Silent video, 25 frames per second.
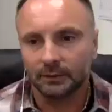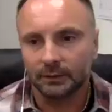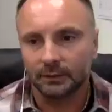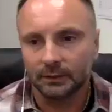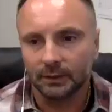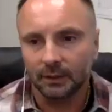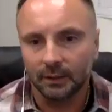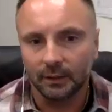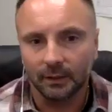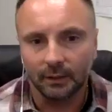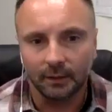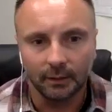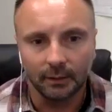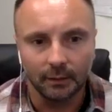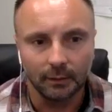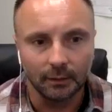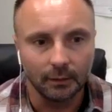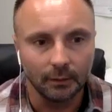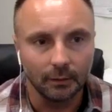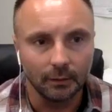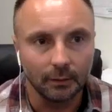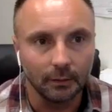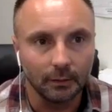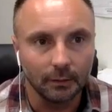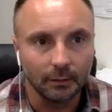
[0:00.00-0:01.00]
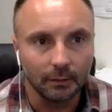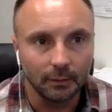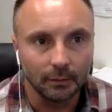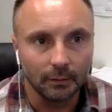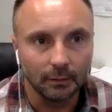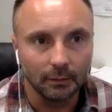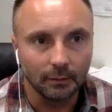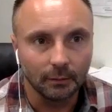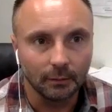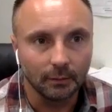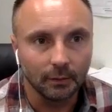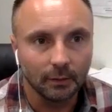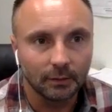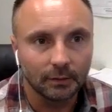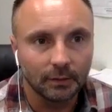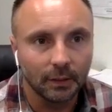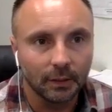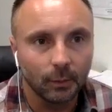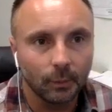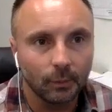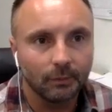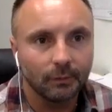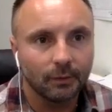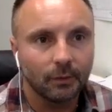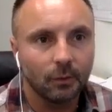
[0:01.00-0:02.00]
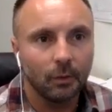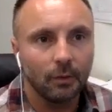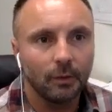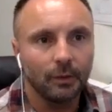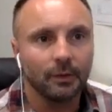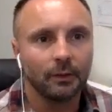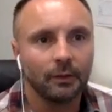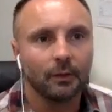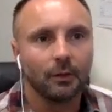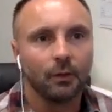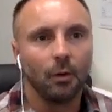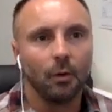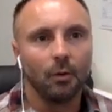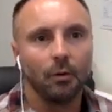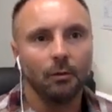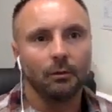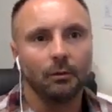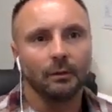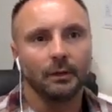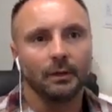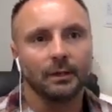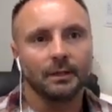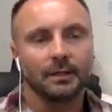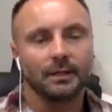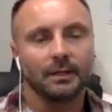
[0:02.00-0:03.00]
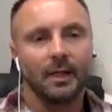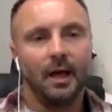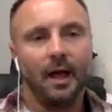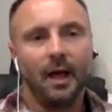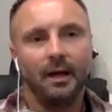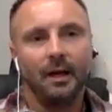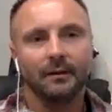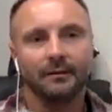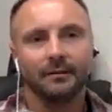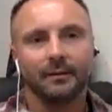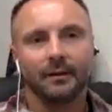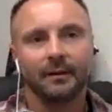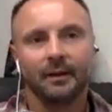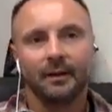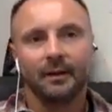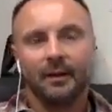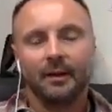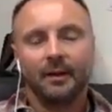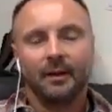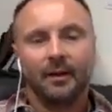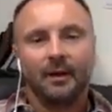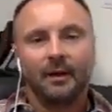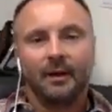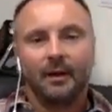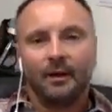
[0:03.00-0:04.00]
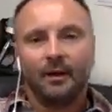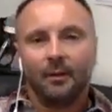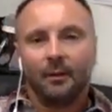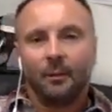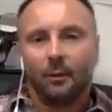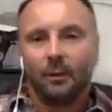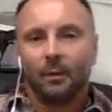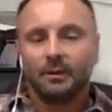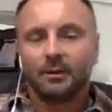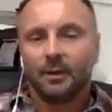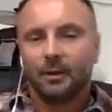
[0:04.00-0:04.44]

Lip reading: see. Looks like we're recording. Cool. It's live. What's